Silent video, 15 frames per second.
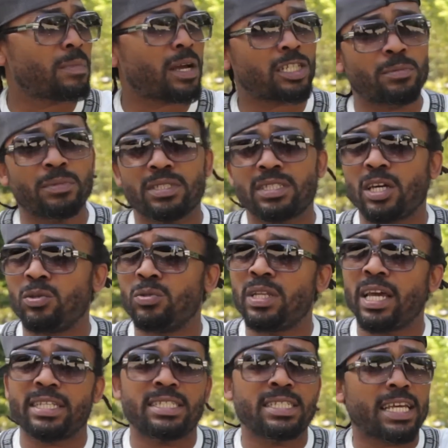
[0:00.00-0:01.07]
Machel Montano,
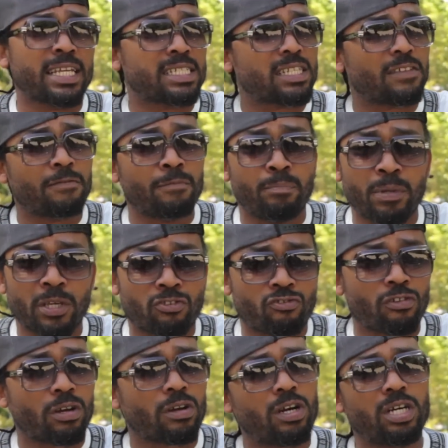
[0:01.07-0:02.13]
1997, Big
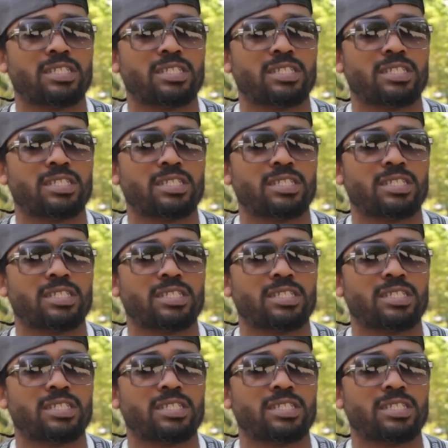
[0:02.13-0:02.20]
Truck,